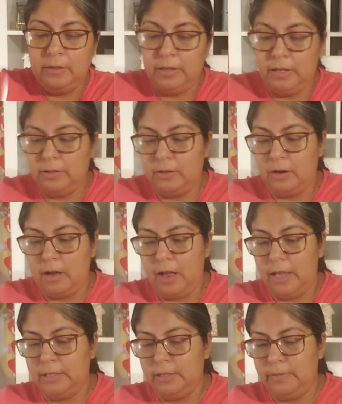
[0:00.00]
these are
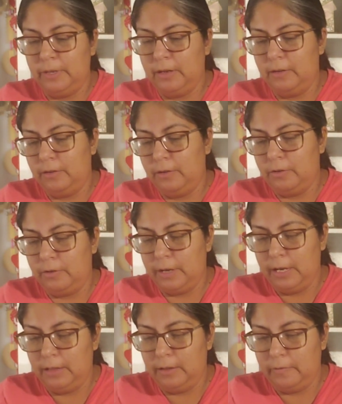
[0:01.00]
awesome. And you know,
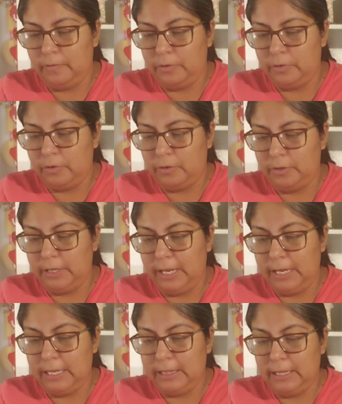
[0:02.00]
I love rose gold
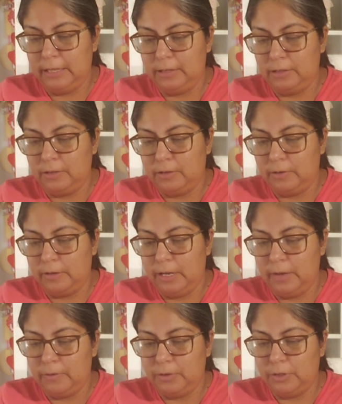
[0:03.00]
anything, so
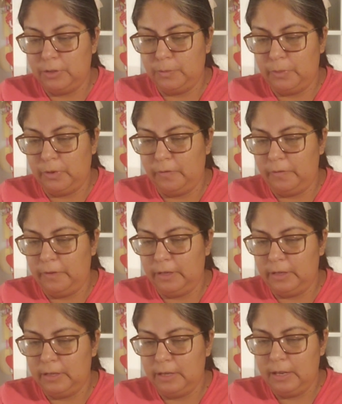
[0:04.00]
it was just
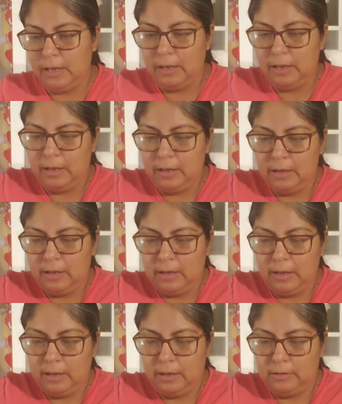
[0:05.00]
perfect.
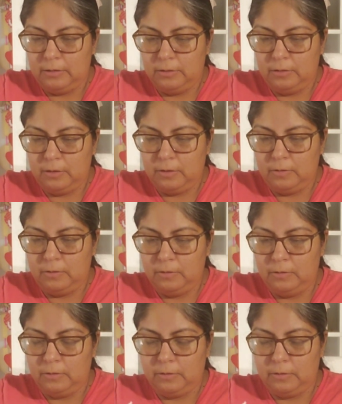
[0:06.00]
So